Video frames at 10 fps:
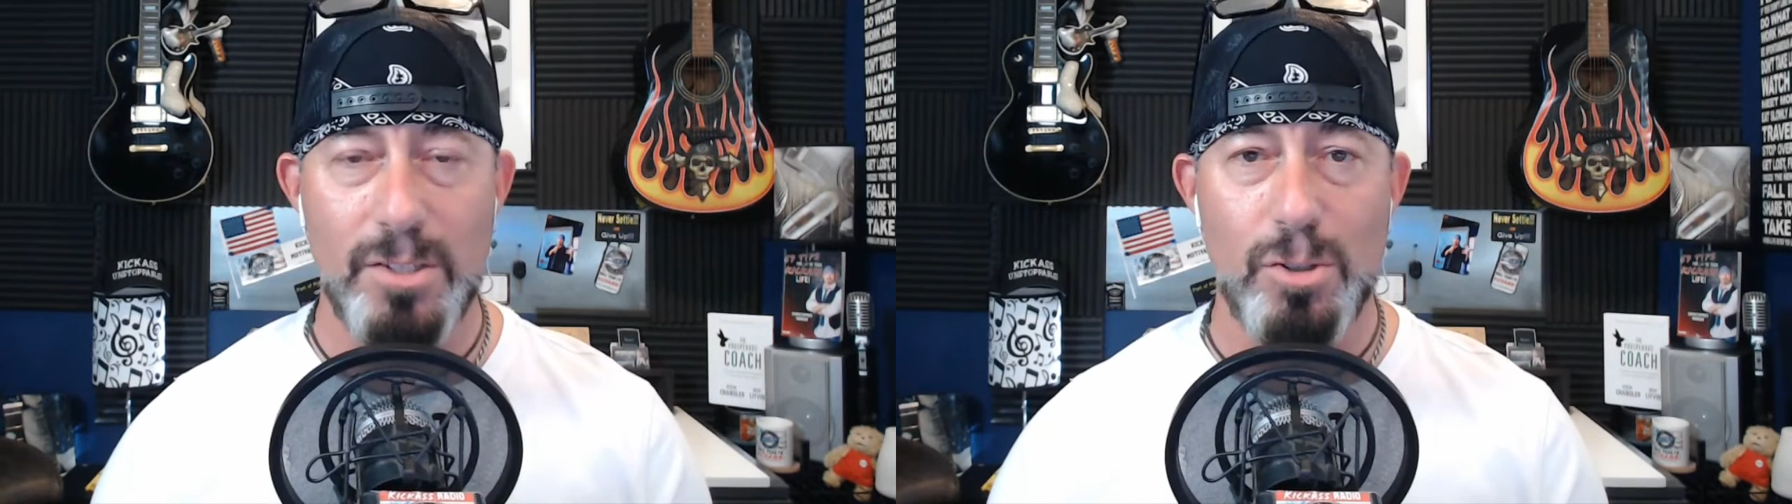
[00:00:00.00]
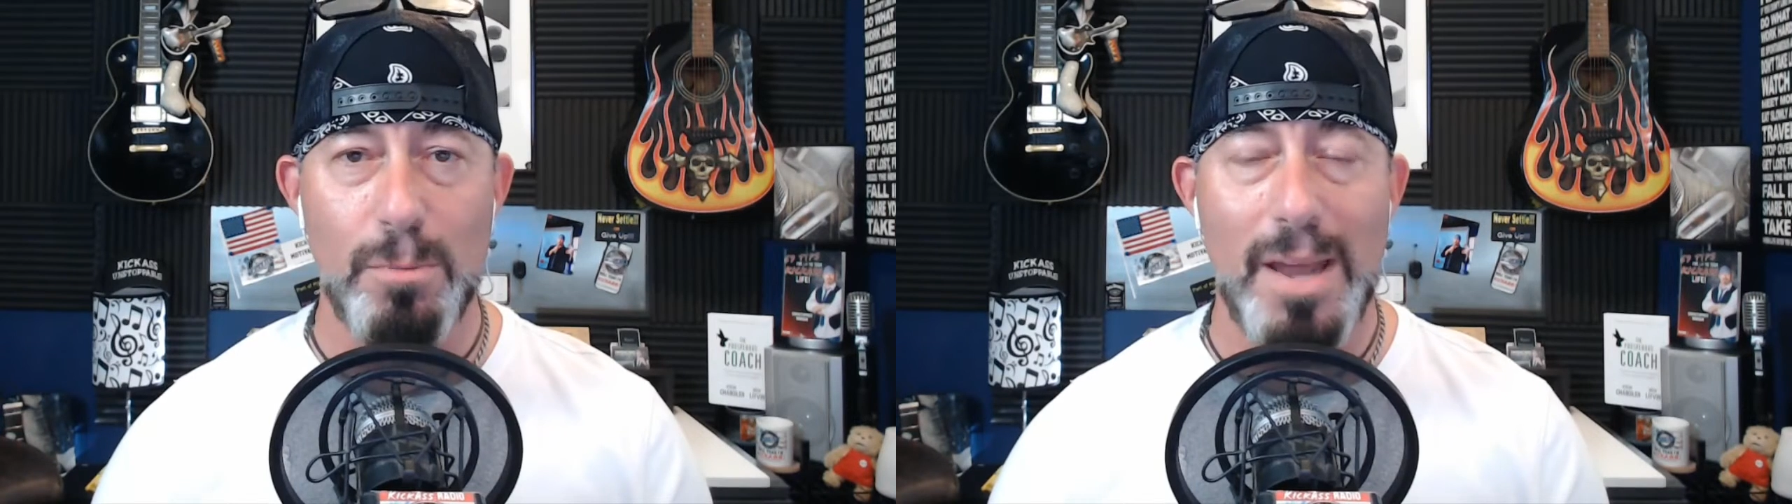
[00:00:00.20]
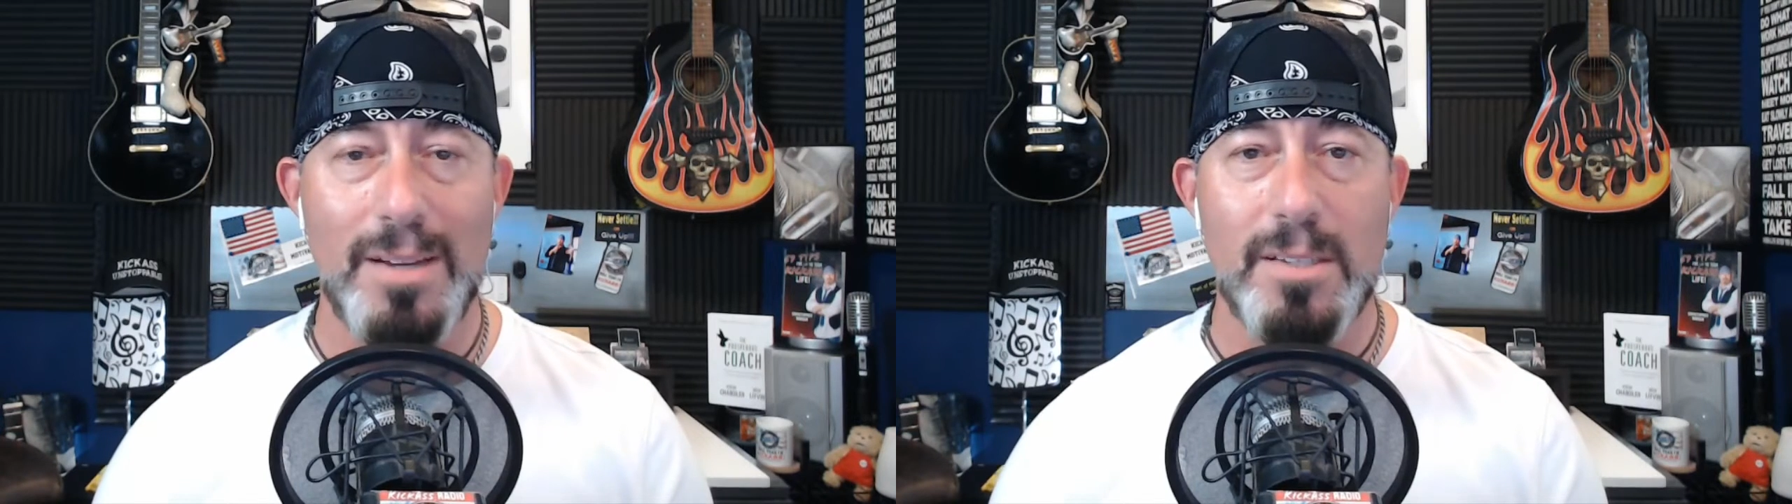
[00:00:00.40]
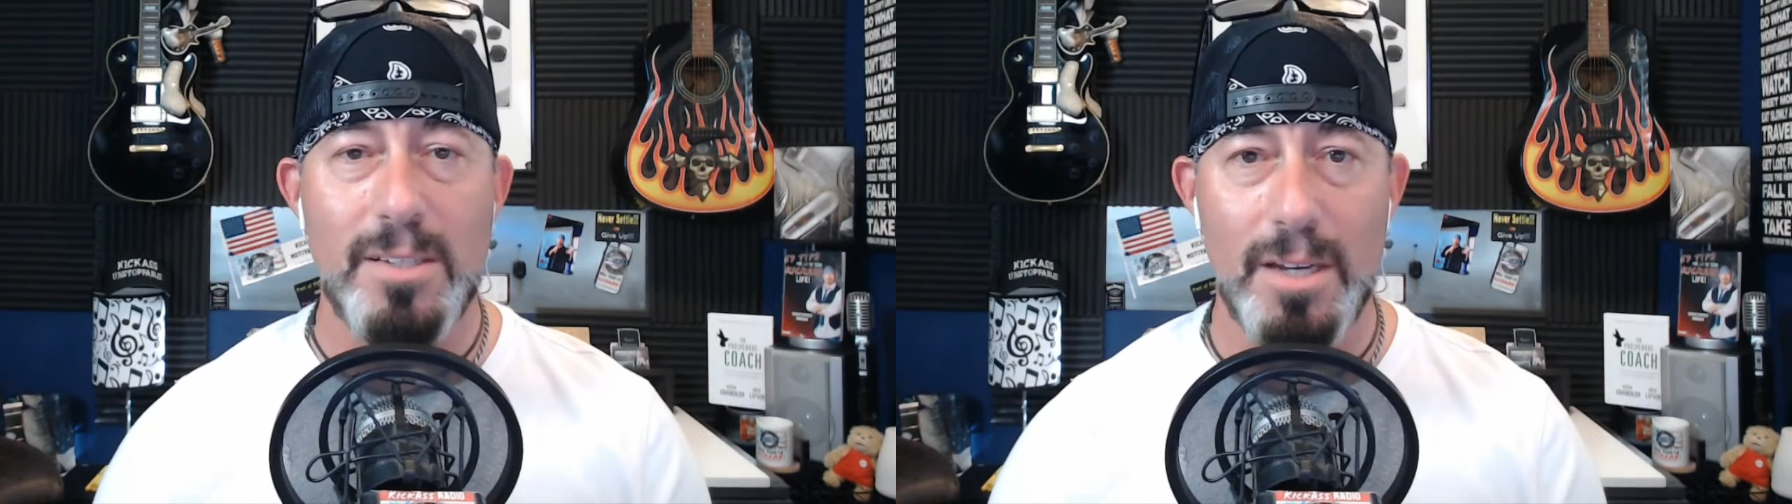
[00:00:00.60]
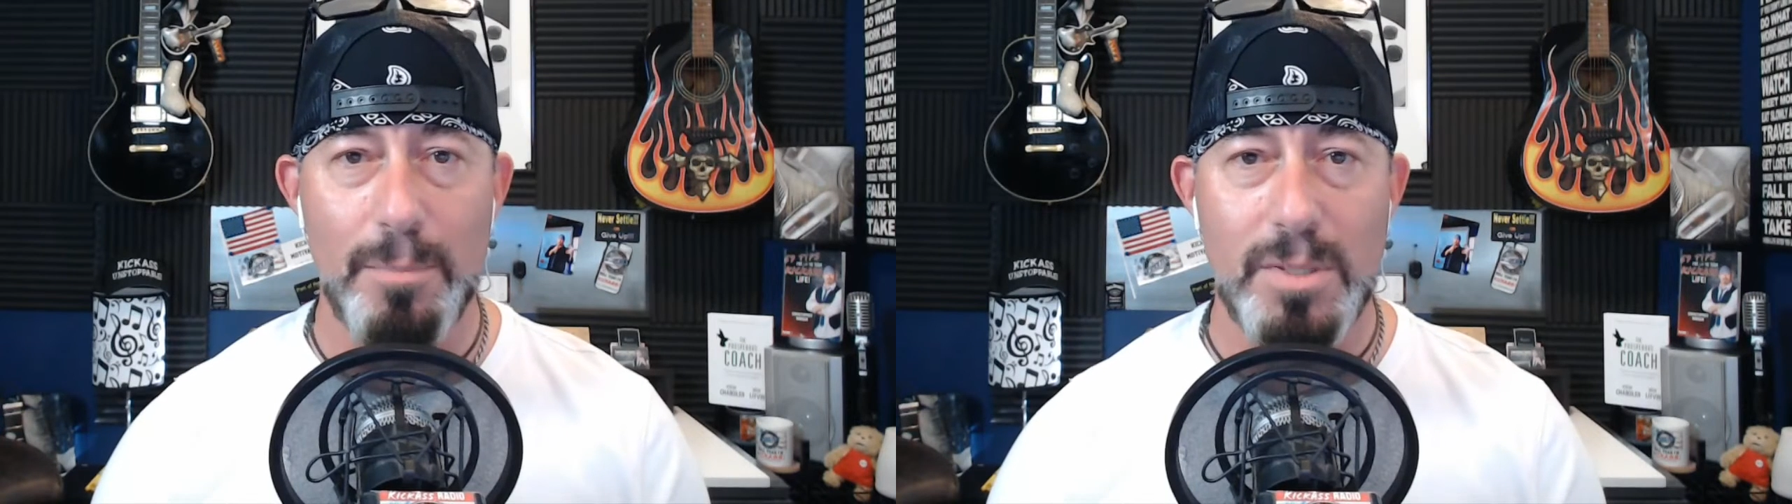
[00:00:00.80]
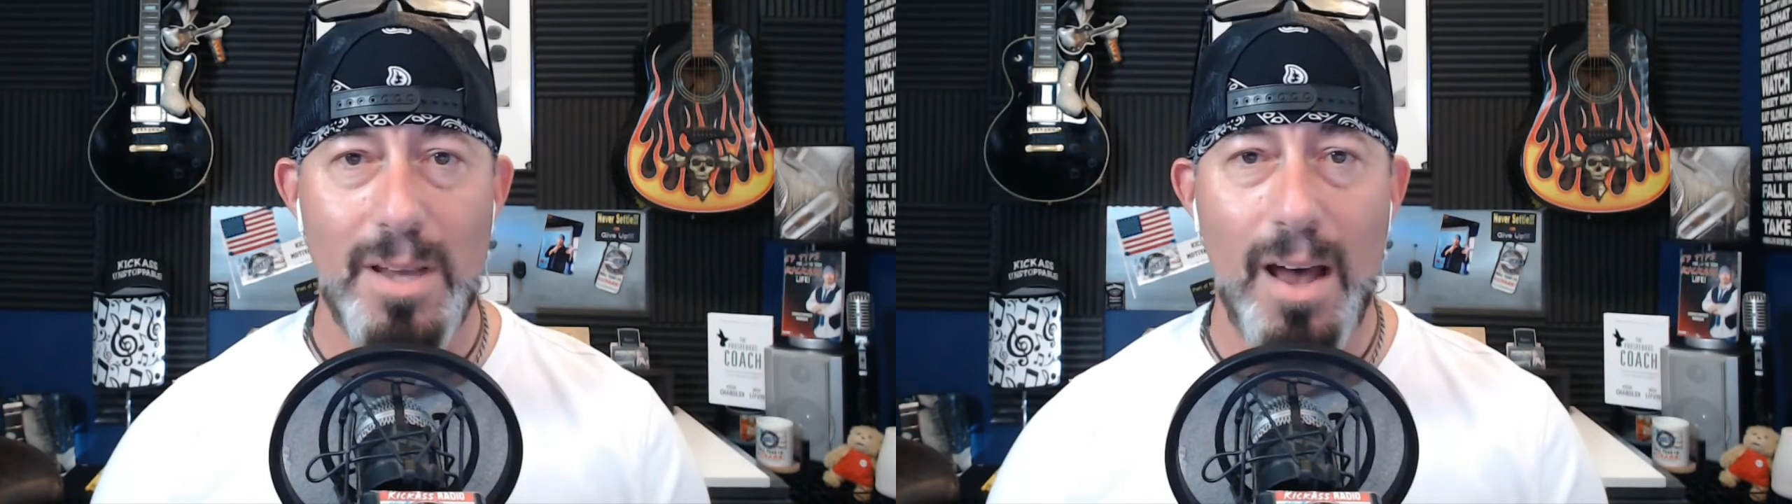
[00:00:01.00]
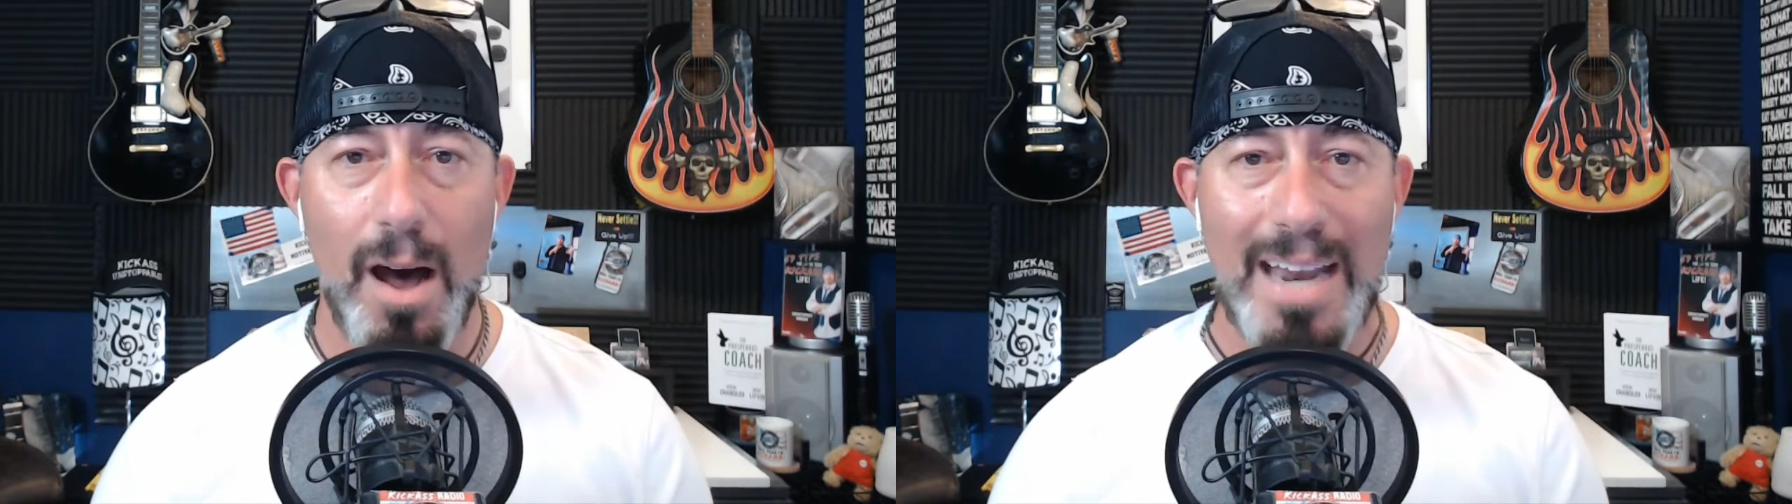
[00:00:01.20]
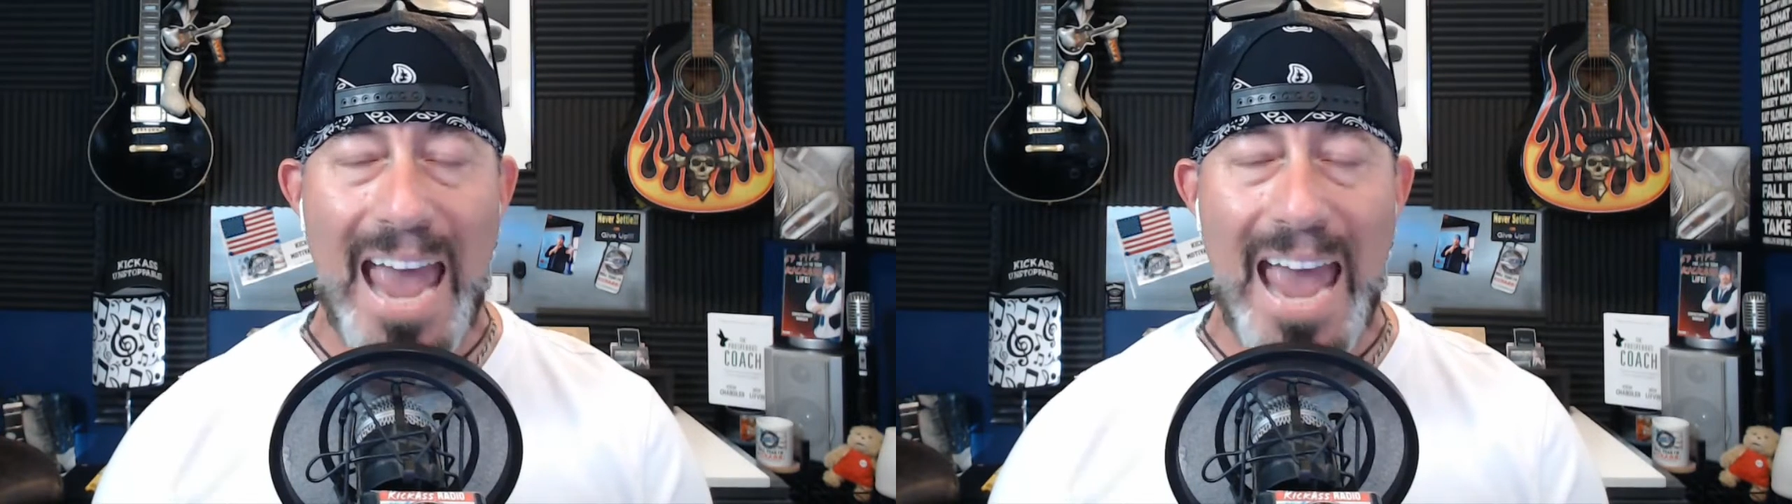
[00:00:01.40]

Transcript: tremendous tips on